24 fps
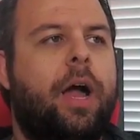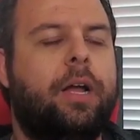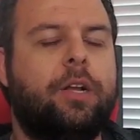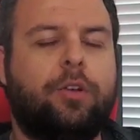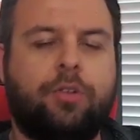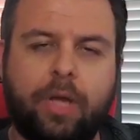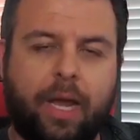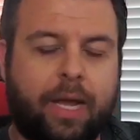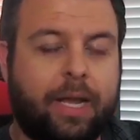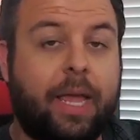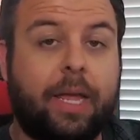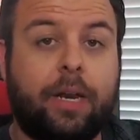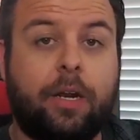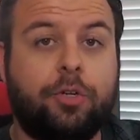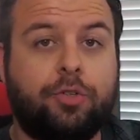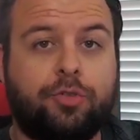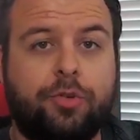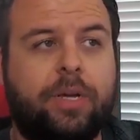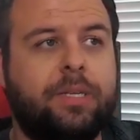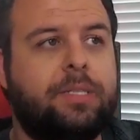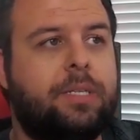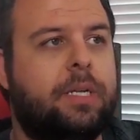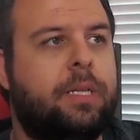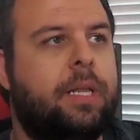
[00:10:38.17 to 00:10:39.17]
again
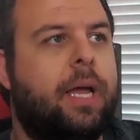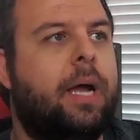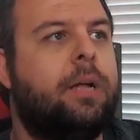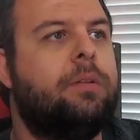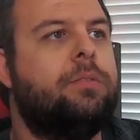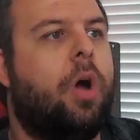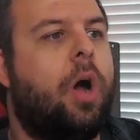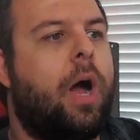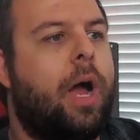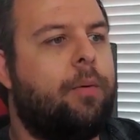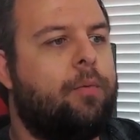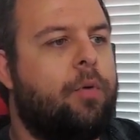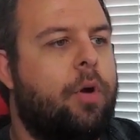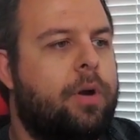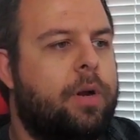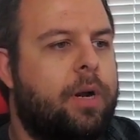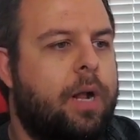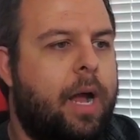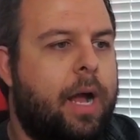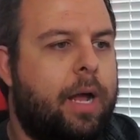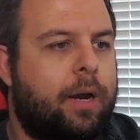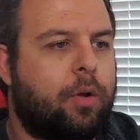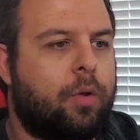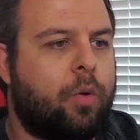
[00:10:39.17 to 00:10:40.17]
addressing that. So I wrote
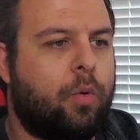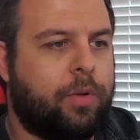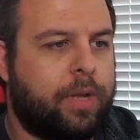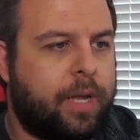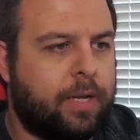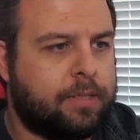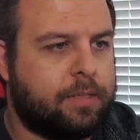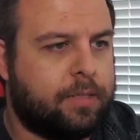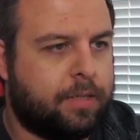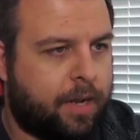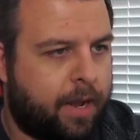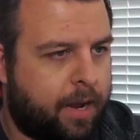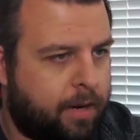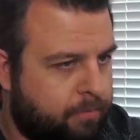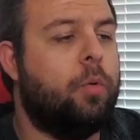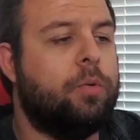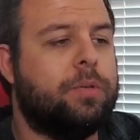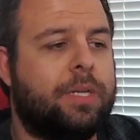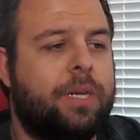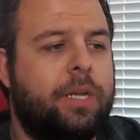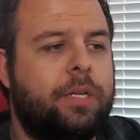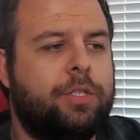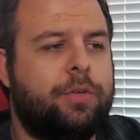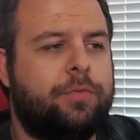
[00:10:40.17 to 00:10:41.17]
an article yesterday. It
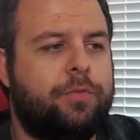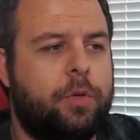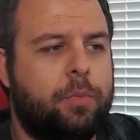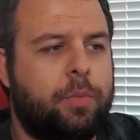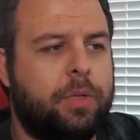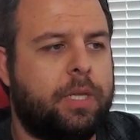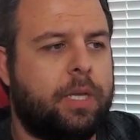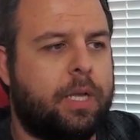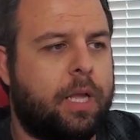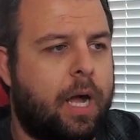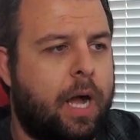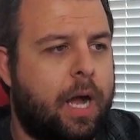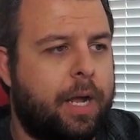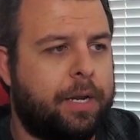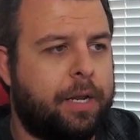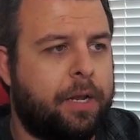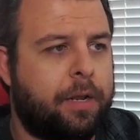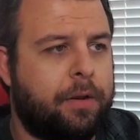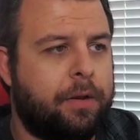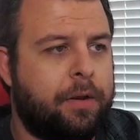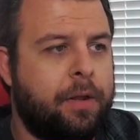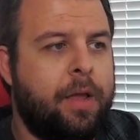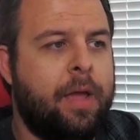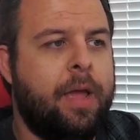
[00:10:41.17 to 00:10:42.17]
was an interview with The
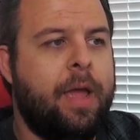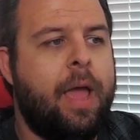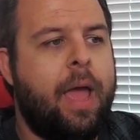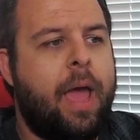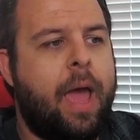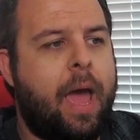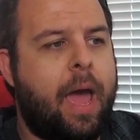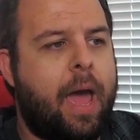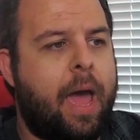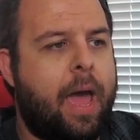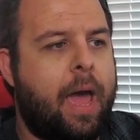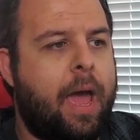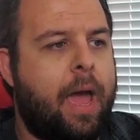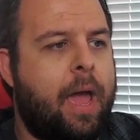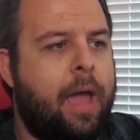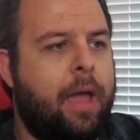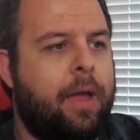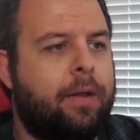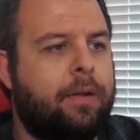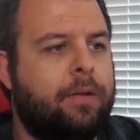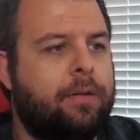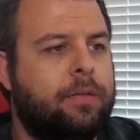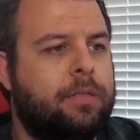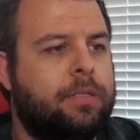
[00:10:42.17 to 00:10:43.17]
Guardian,
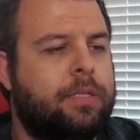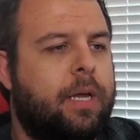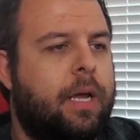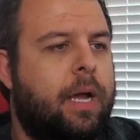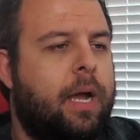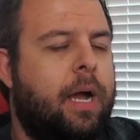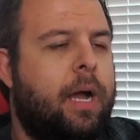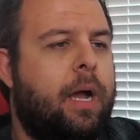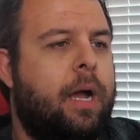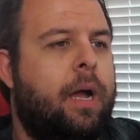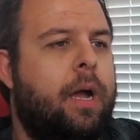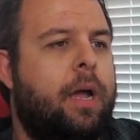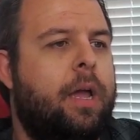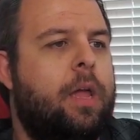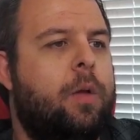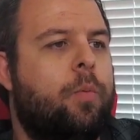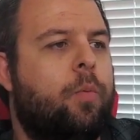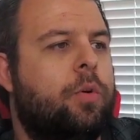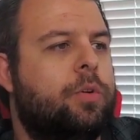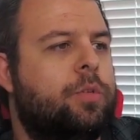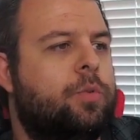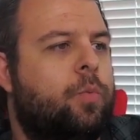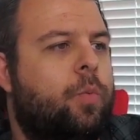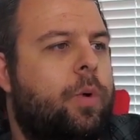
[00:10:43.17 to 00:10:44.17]
and
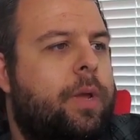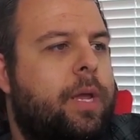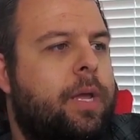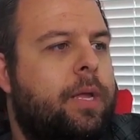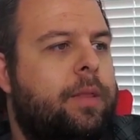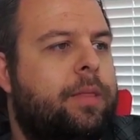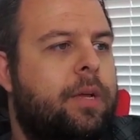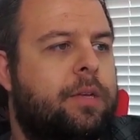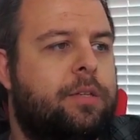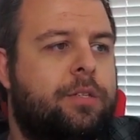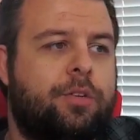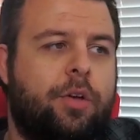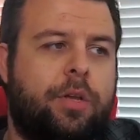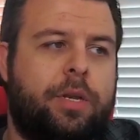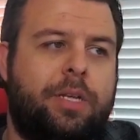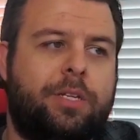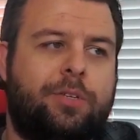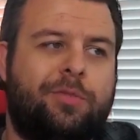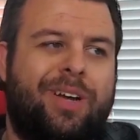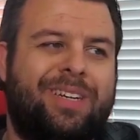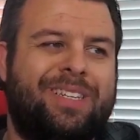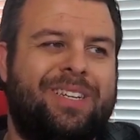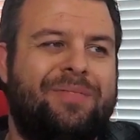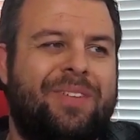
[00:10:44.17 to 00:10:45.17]
it was with Sony
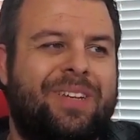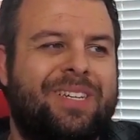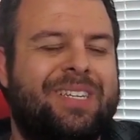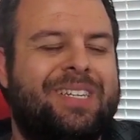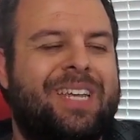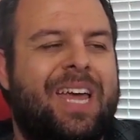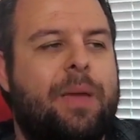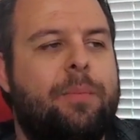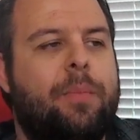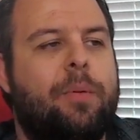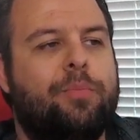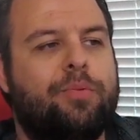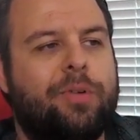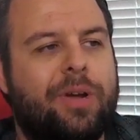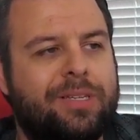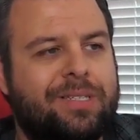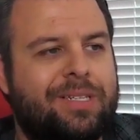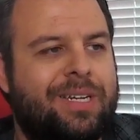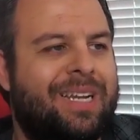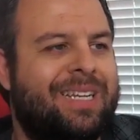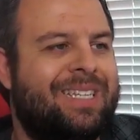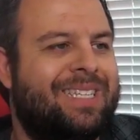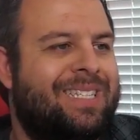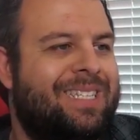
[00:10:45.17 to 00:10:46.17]
Interactive Entertainment
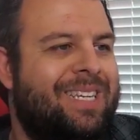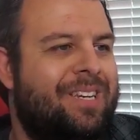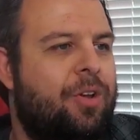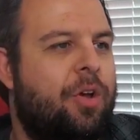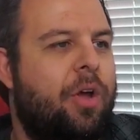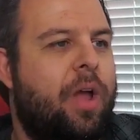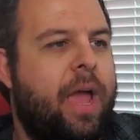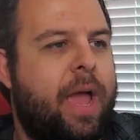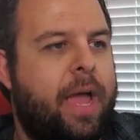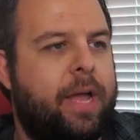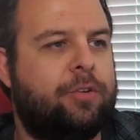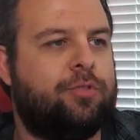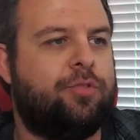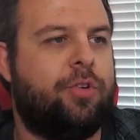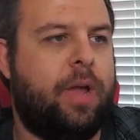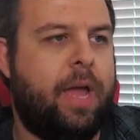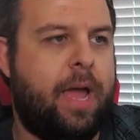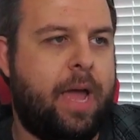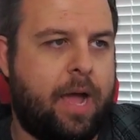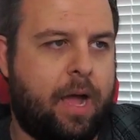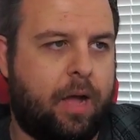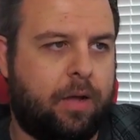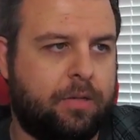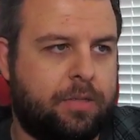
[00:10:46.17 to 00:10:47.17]
President and CEO Andrew
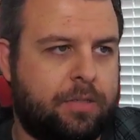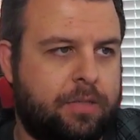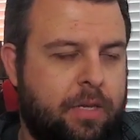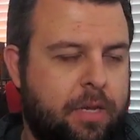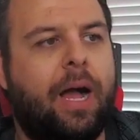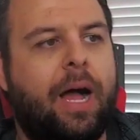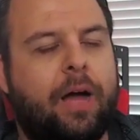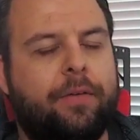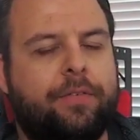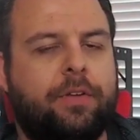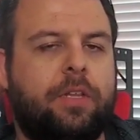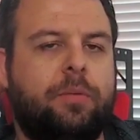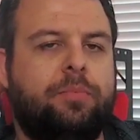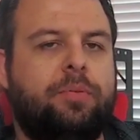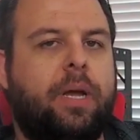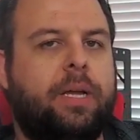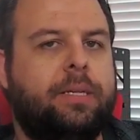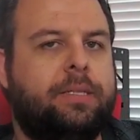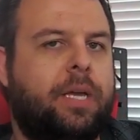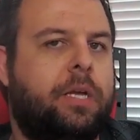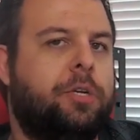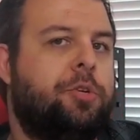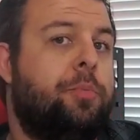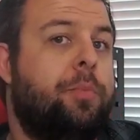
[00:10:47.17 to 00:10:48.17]
House. So after the
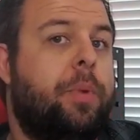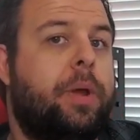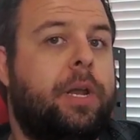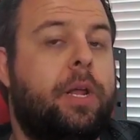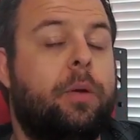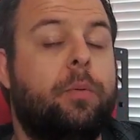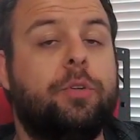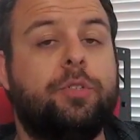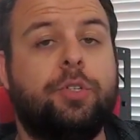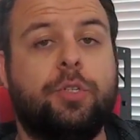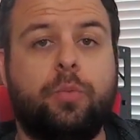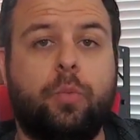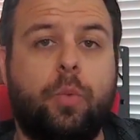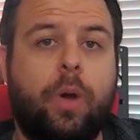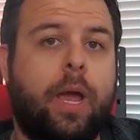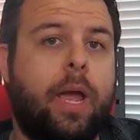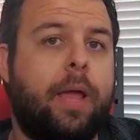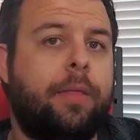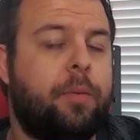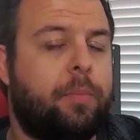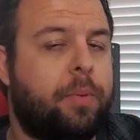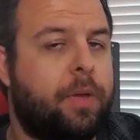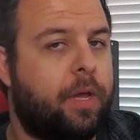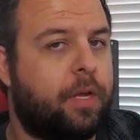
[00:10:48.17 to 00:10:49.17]
PlayStation meeting, which is
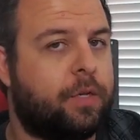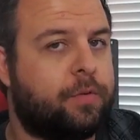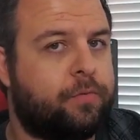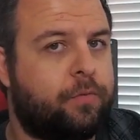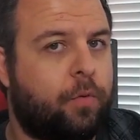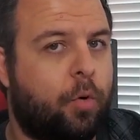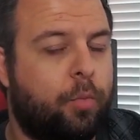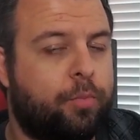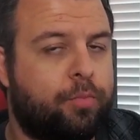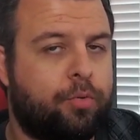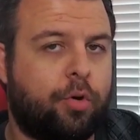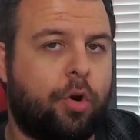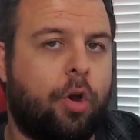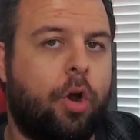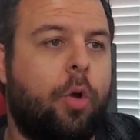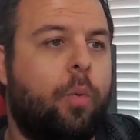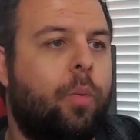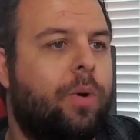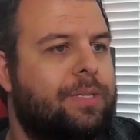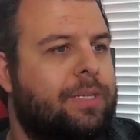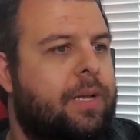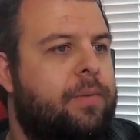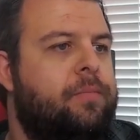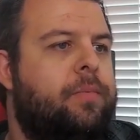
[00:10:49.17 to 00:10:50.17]
where the PS4 Pro
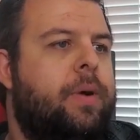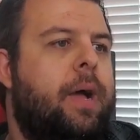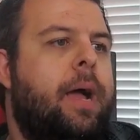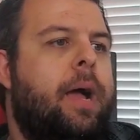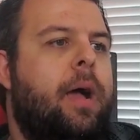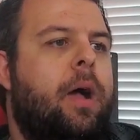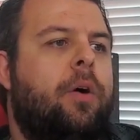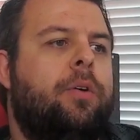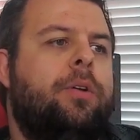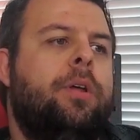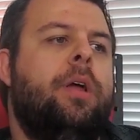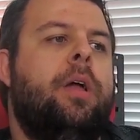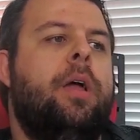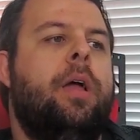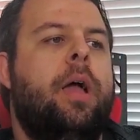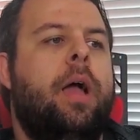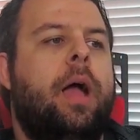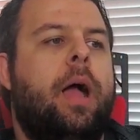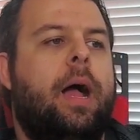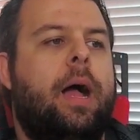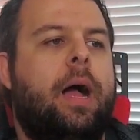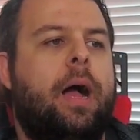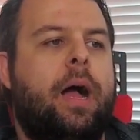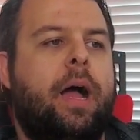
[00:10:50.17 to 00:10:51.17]
was unveiled,
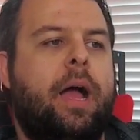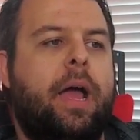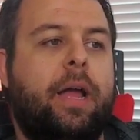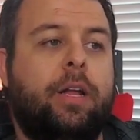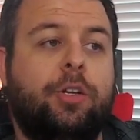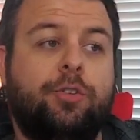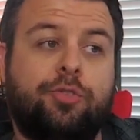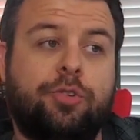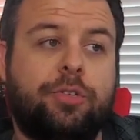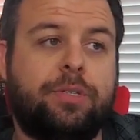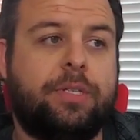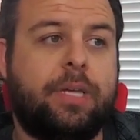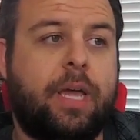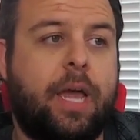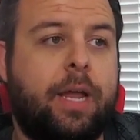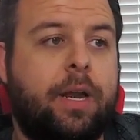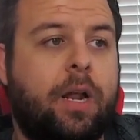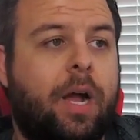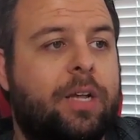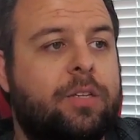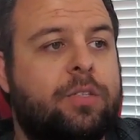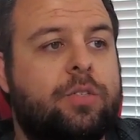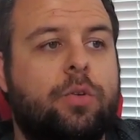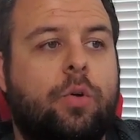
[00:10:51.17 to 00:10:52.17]
Andrew
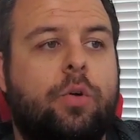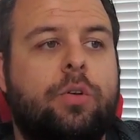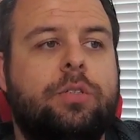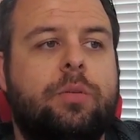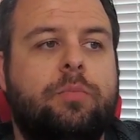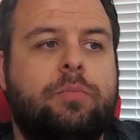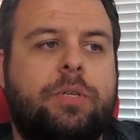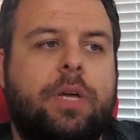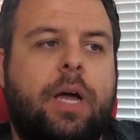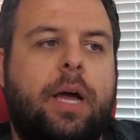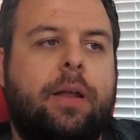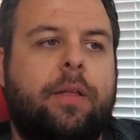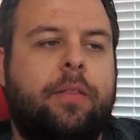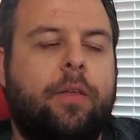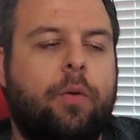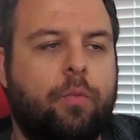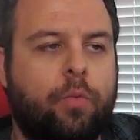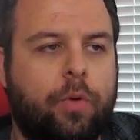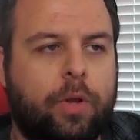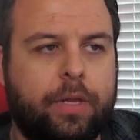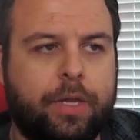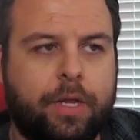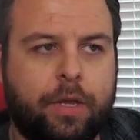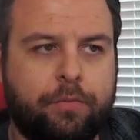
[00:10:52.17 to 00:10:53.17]
said, "I saw some data
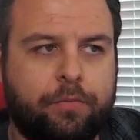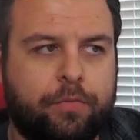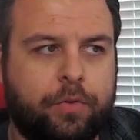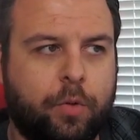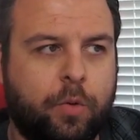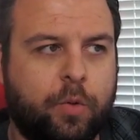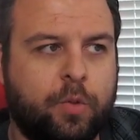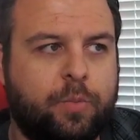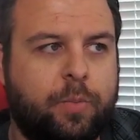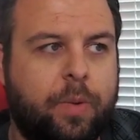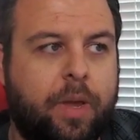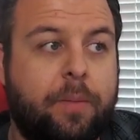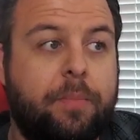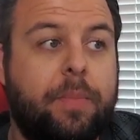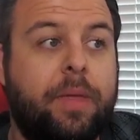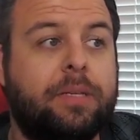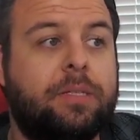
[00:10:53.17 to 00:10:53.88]
that really influenced me.